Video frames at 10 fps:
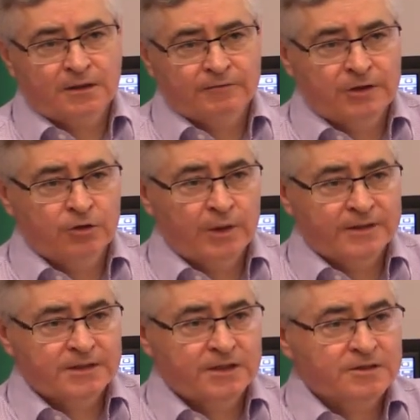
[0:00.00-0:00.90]
of the
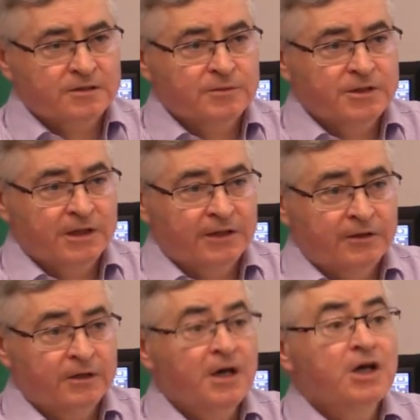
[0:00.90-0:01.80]
UN system
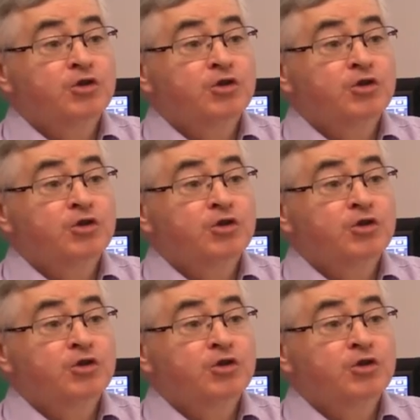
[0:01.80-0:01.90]
together